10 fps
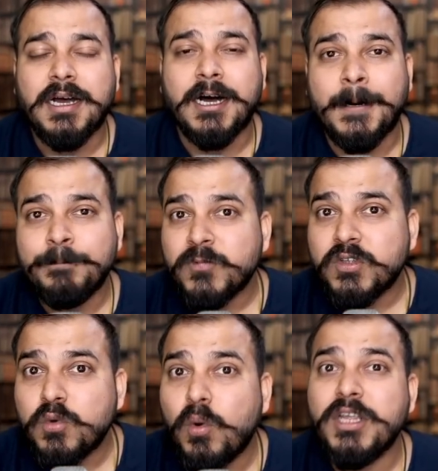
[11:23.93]

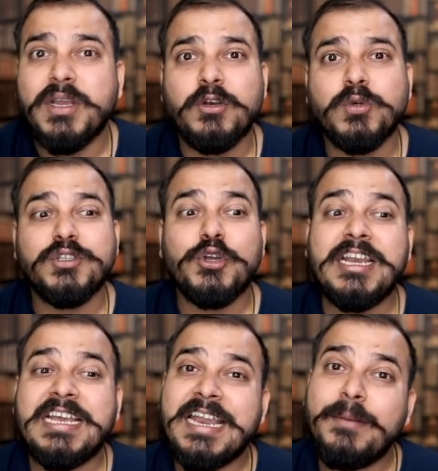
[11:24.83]
So what you can do is you
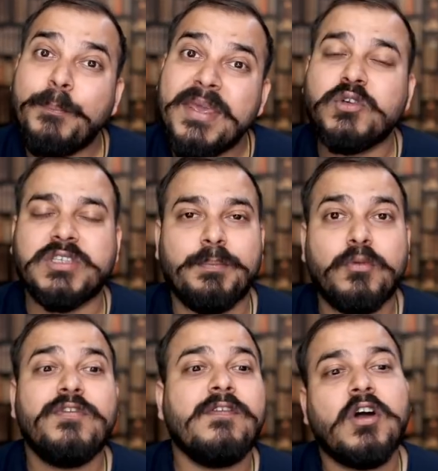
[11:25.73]
can create POC,
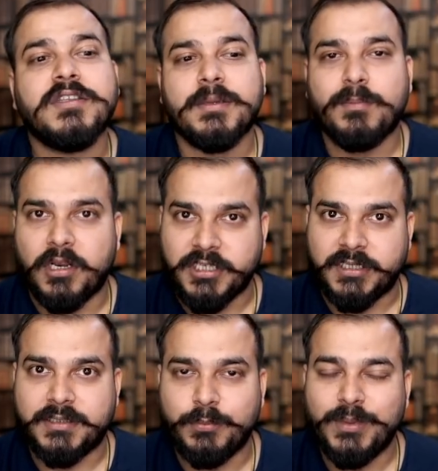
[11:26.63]
proof of concept
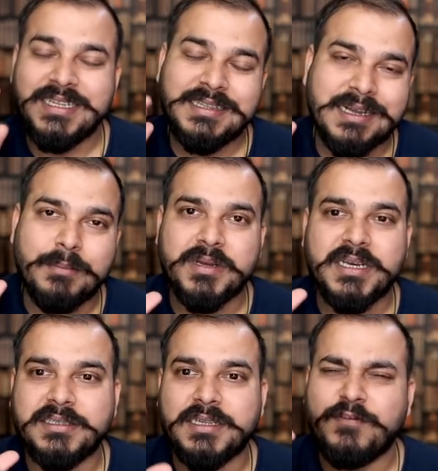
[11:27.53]
projects within the
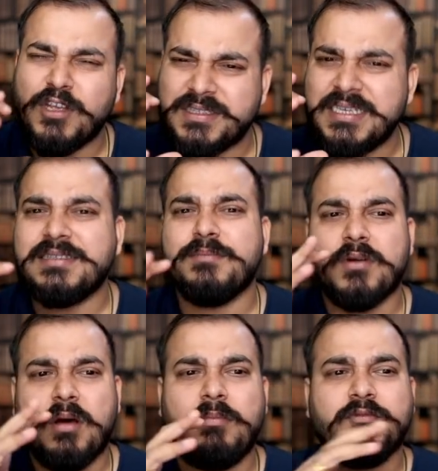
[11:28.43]
company itself. You're seeing some
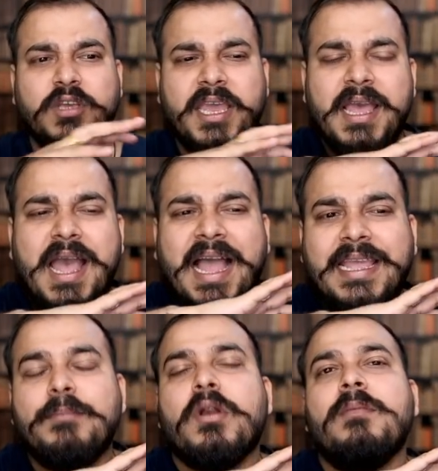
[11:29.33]
problems. Okay,
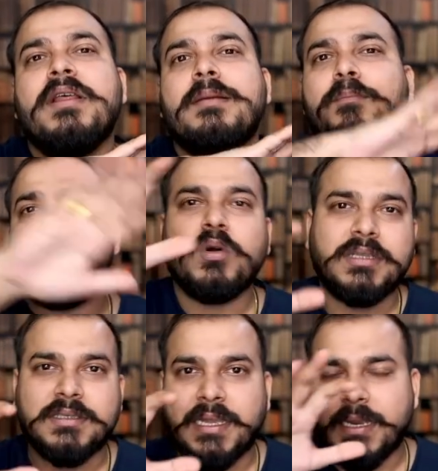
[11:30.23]
I can probably
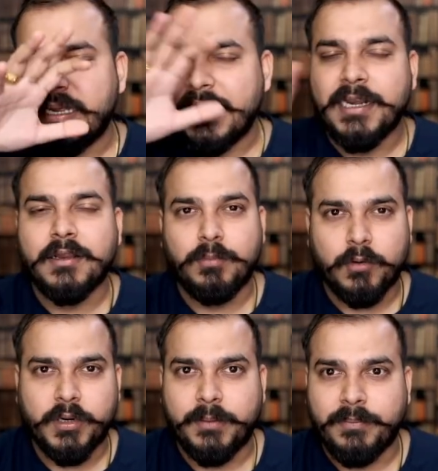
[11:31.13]
report this. I can create a
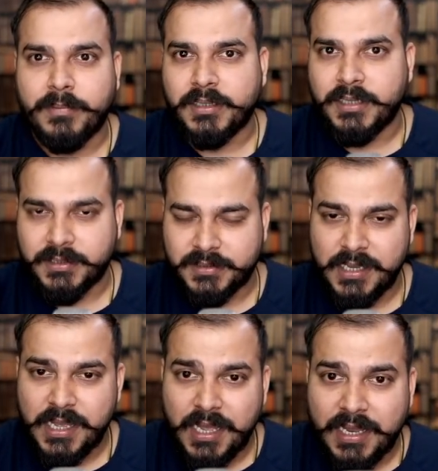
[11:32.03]
reported things.
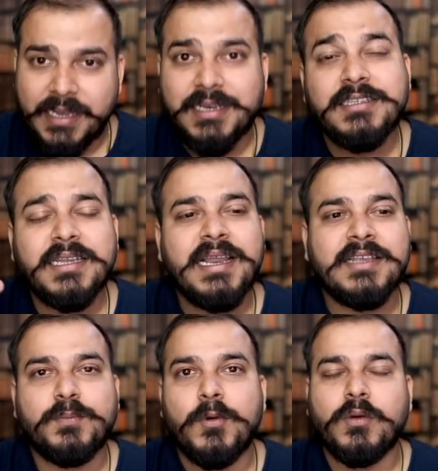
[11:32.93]
Like recently
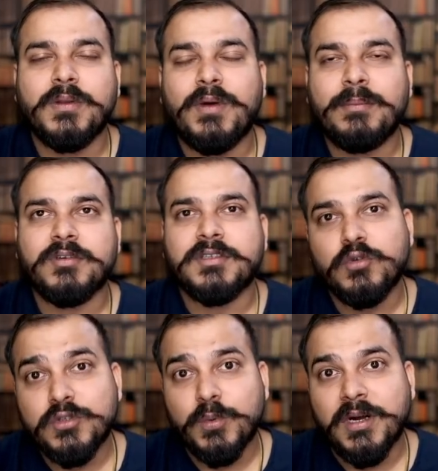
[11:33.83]
I spoke with one
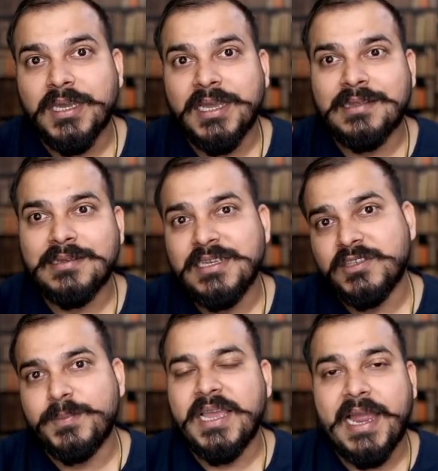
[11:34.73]
person who's working as a
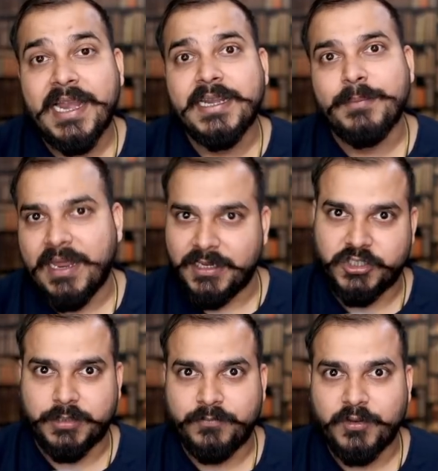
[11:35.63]
SBI IT
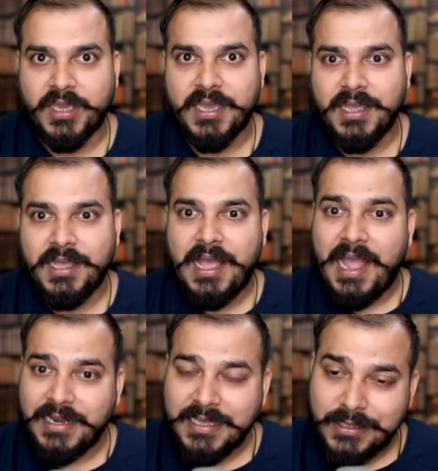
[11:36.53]
manager. Okay.
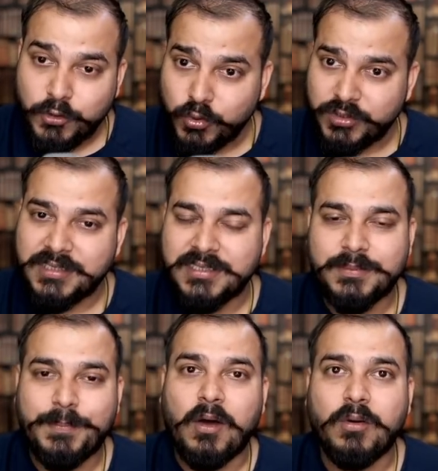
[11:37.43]
And he used
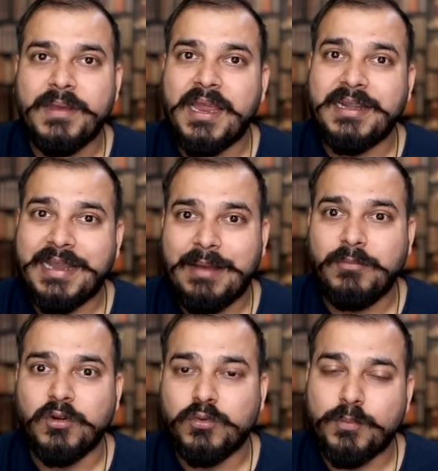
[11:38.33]
this Power BI and
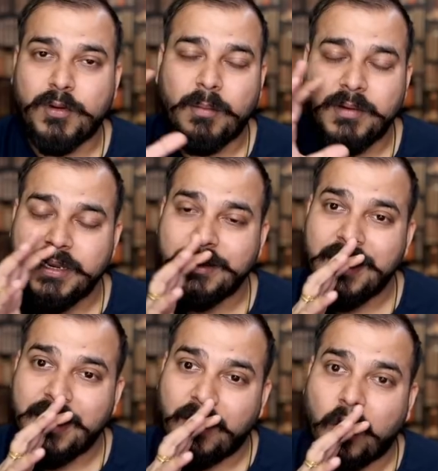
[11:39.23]
Tableau to probably
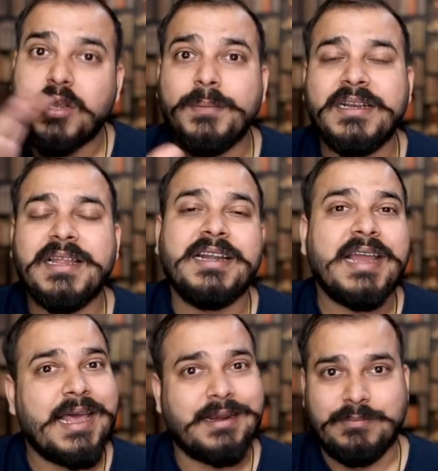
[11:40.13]
automate the
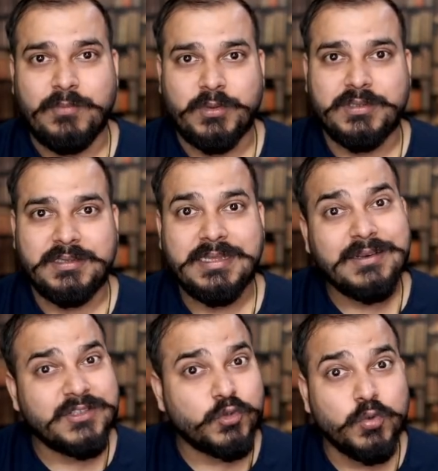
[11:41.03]
entire reports.
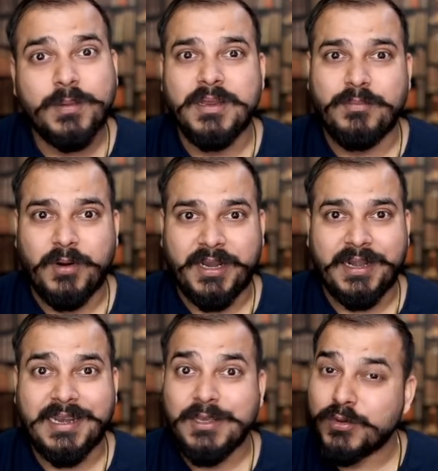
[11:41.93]
That is super
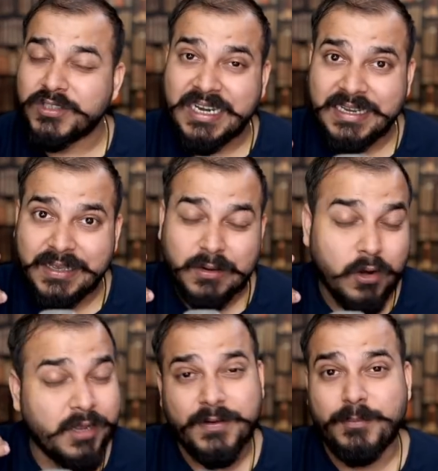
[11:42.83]
important. And he was getting a
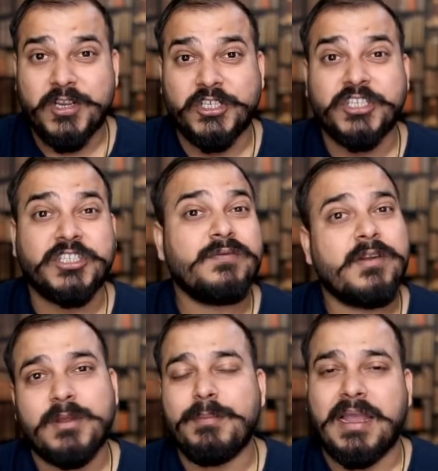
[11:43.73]
lot of appreciation
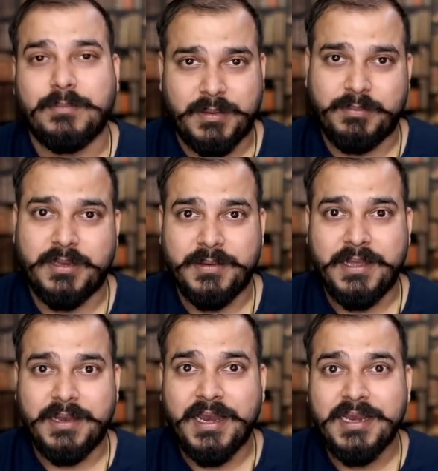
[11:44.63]
from the bank people,
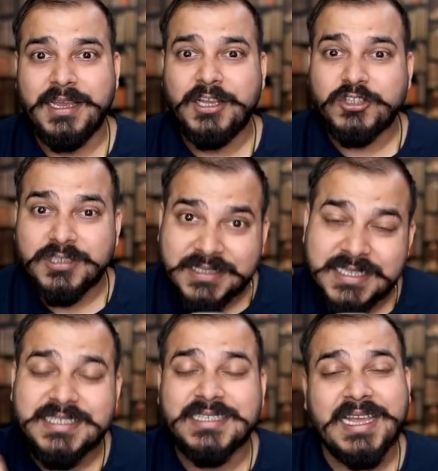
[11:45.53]
right? So
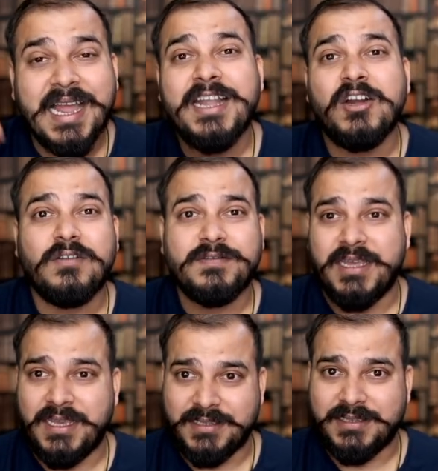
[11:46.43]
this kind
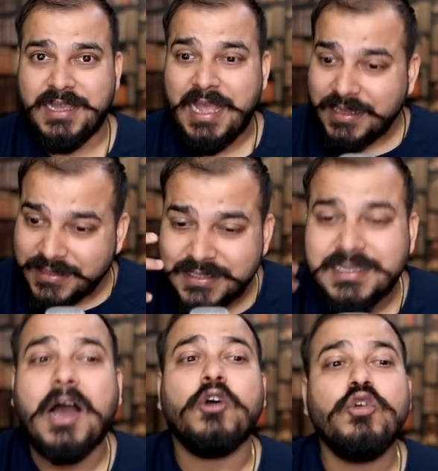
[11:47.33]
of things, and this
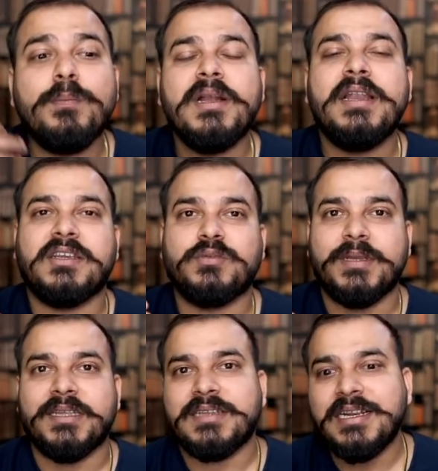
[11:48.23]
is how you build
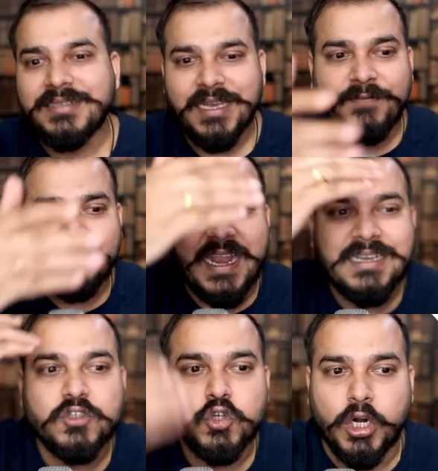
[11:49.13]
experience. Let's say if
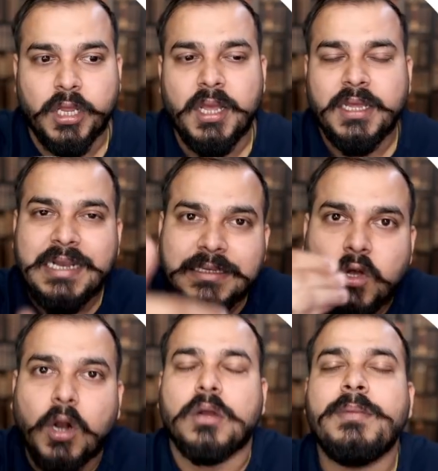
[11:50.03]
that is good, that
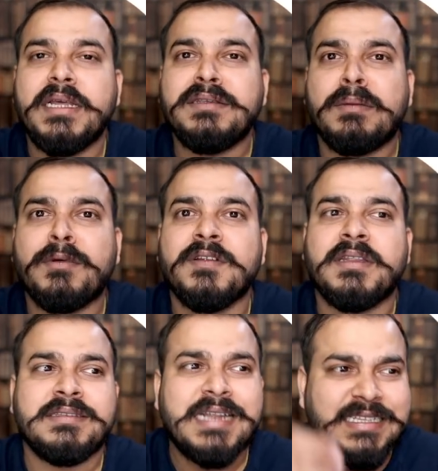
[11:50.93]
is automating some of the
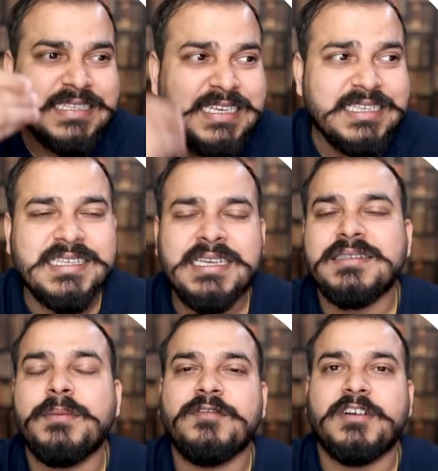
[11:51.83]
things, that is
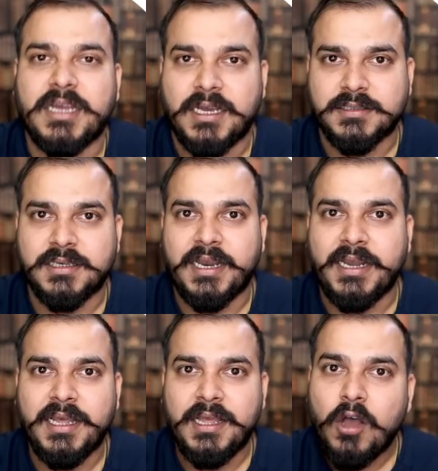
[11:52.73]
easing some of the task,
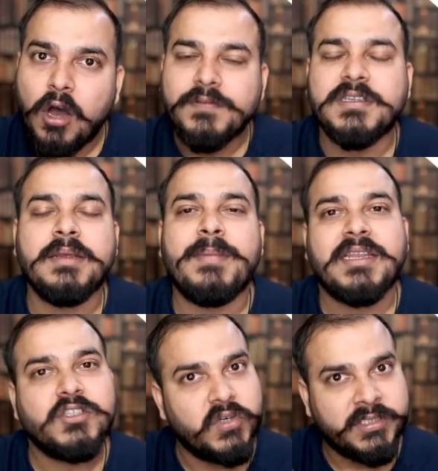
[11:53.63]
right? Obviously
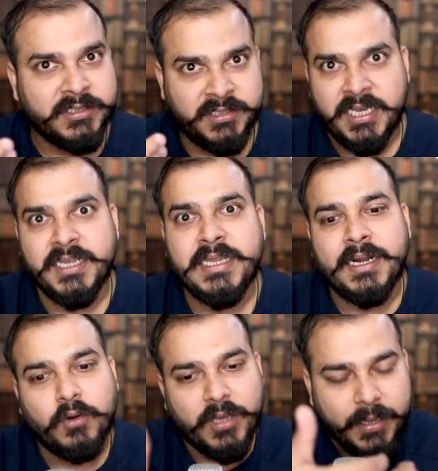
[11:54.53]
manager will say
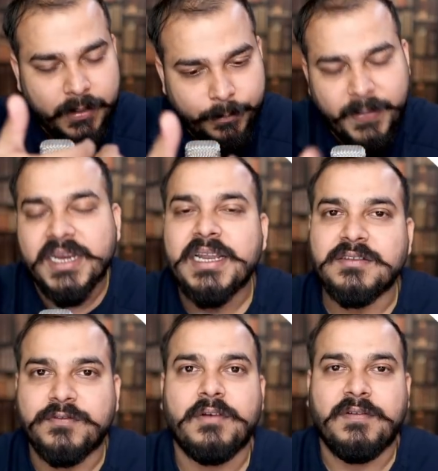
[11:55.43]
that, okay, make it
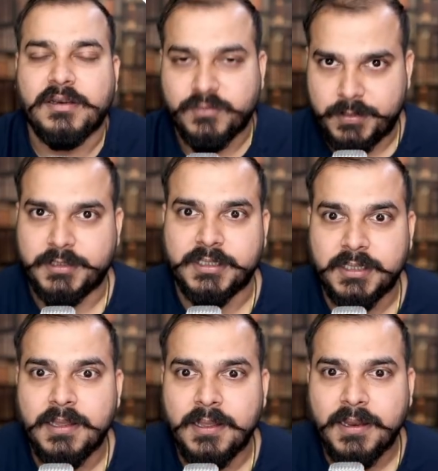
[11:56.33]
as a full-fledged
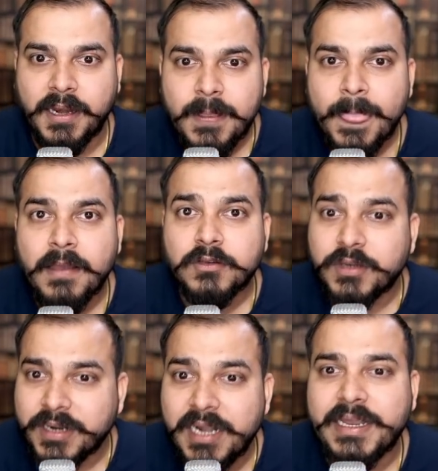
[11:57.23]
project, right?
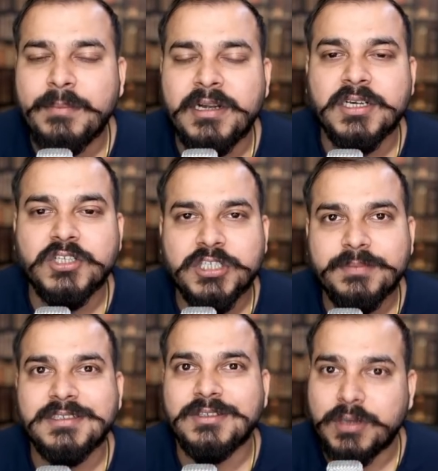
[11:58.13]
So real-time
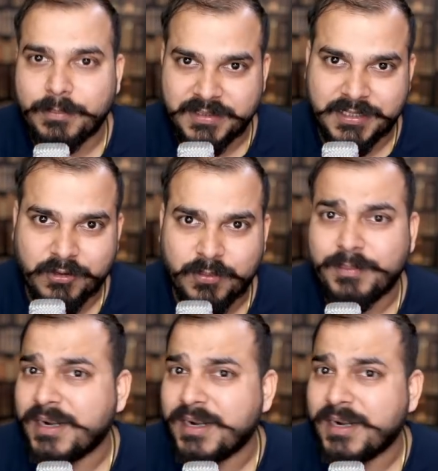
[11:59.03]
internships you can basically do.